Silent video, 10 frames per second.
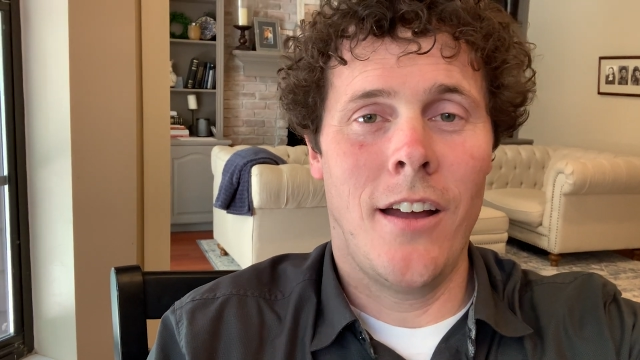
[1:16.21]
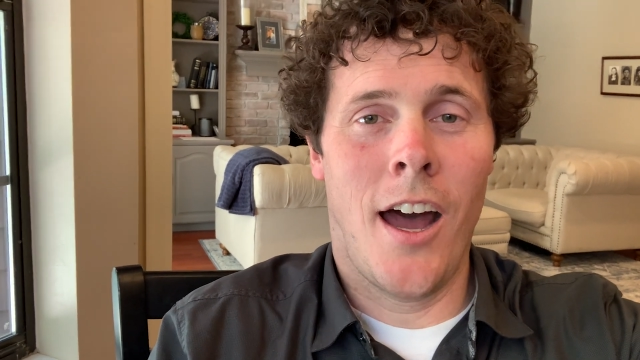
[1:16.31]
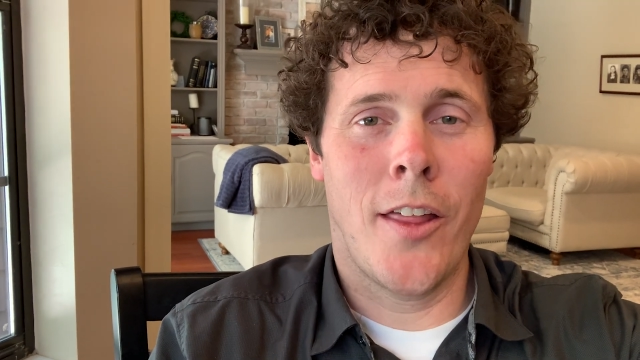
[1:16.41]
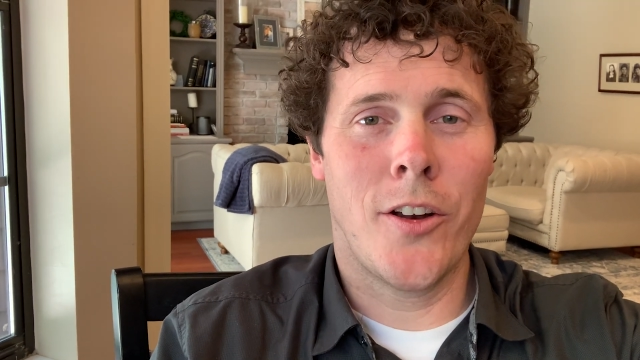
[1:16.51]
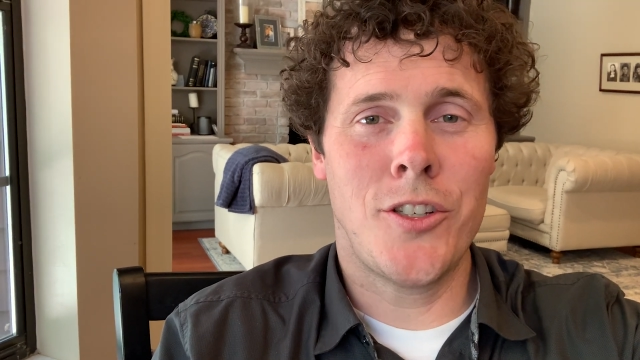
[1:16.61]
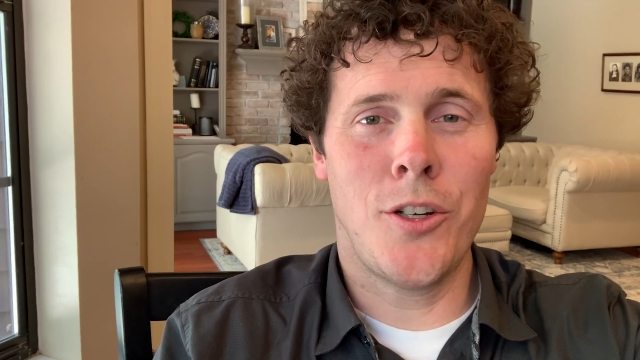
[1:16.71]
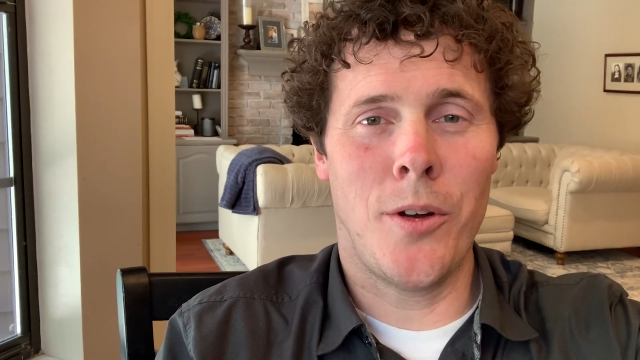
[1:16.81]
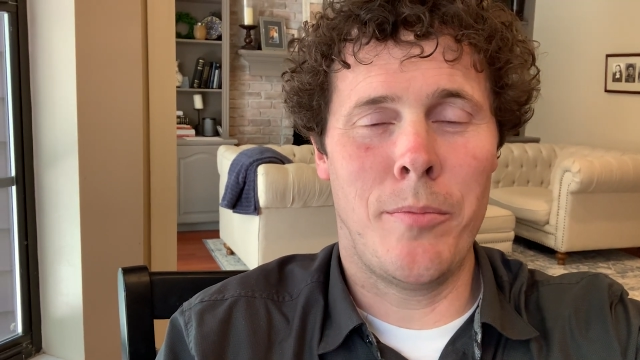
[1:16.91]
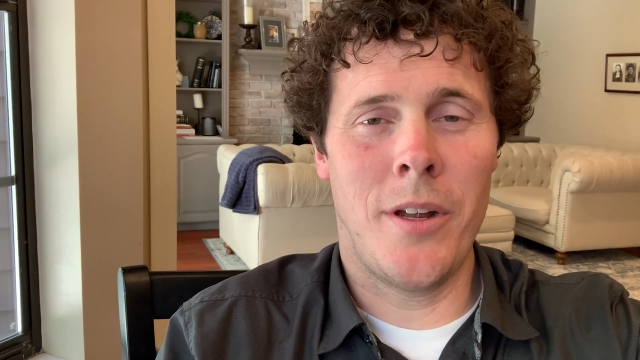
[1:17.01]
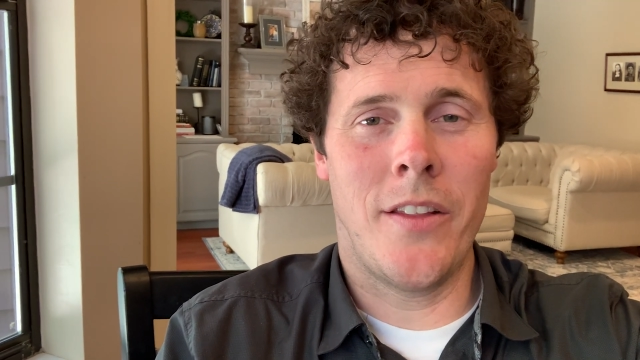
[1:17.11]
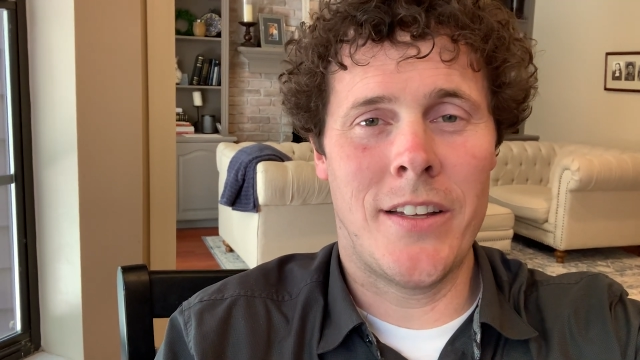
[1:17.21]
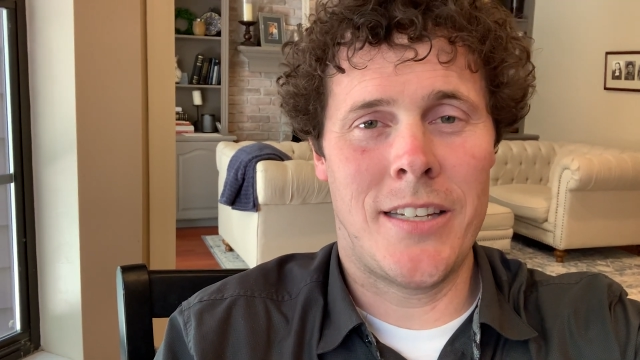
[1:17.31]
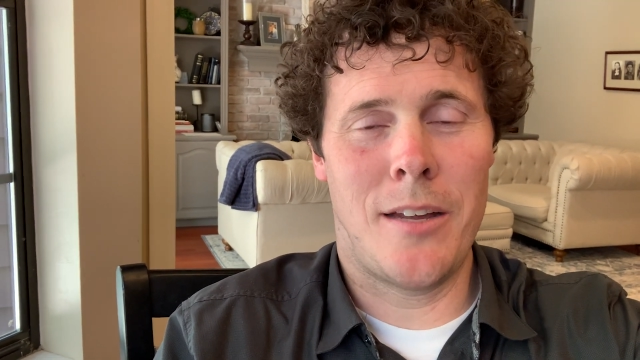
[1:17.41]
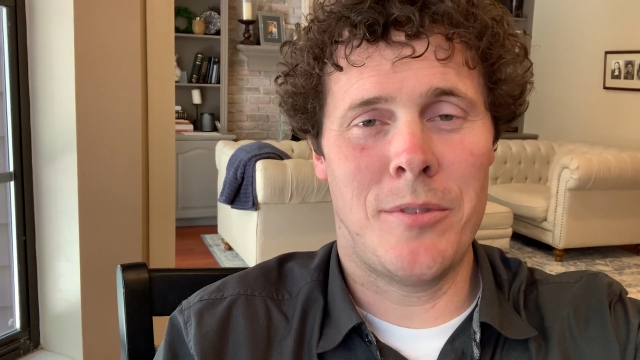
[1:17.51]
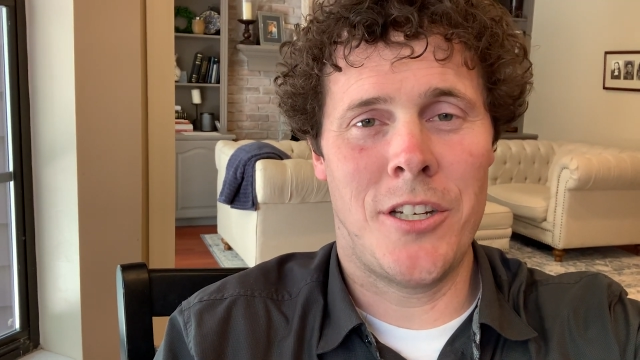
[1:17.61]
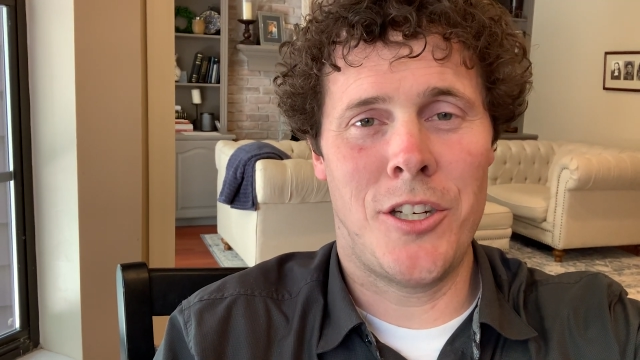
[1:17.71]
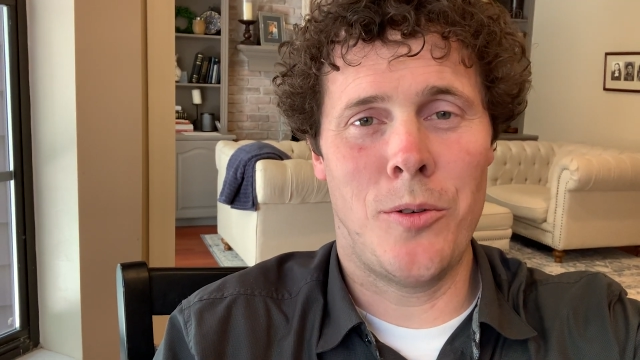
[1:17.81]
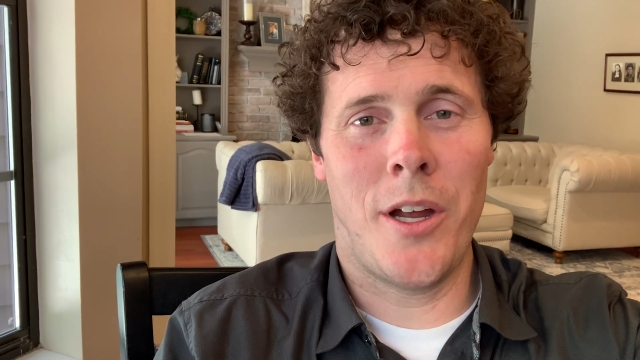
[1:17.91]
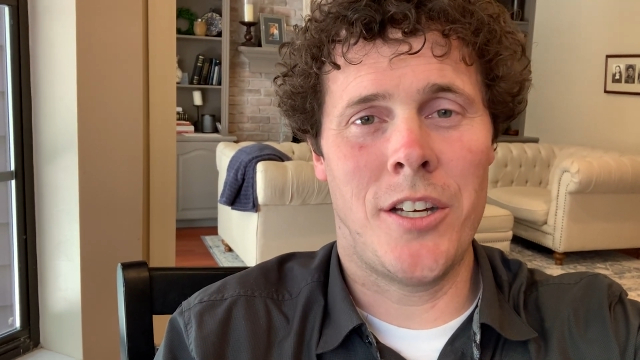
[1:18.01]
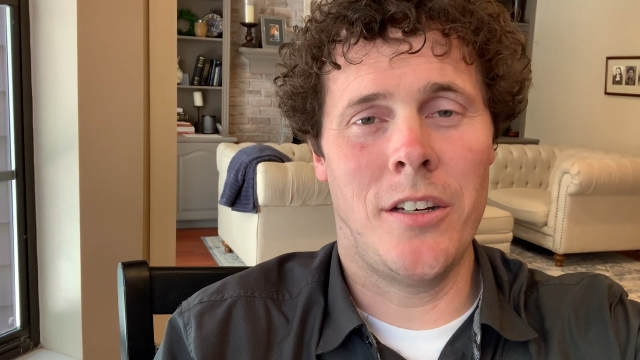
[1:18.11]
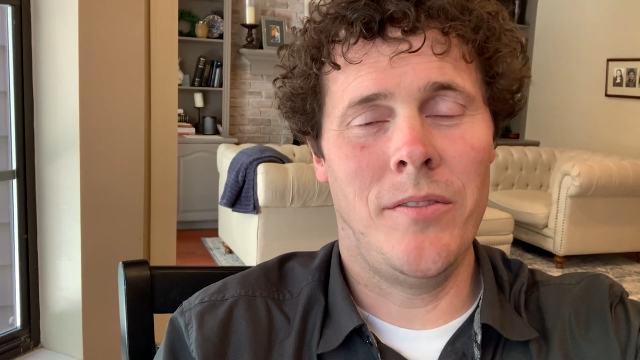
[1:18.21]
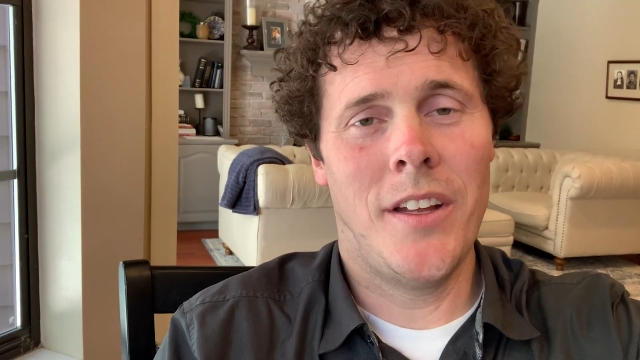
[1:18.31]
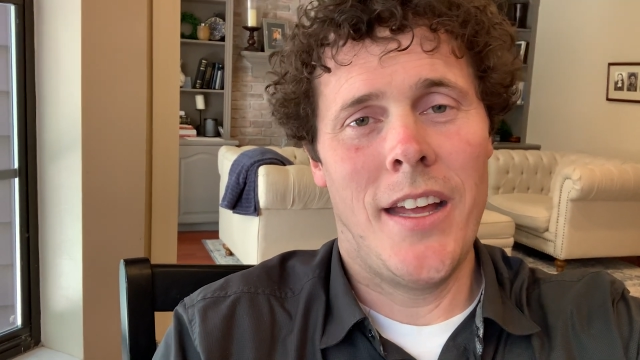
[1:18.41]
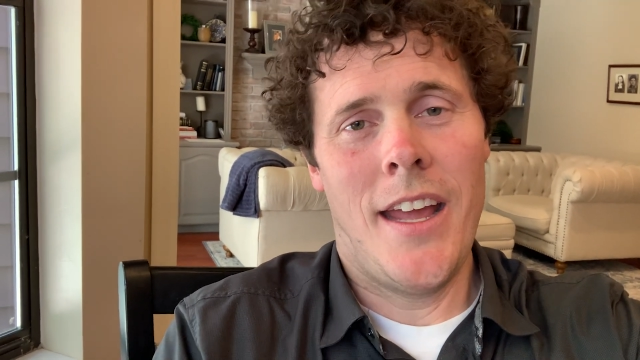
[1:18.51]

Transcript: others who had been in the same situation,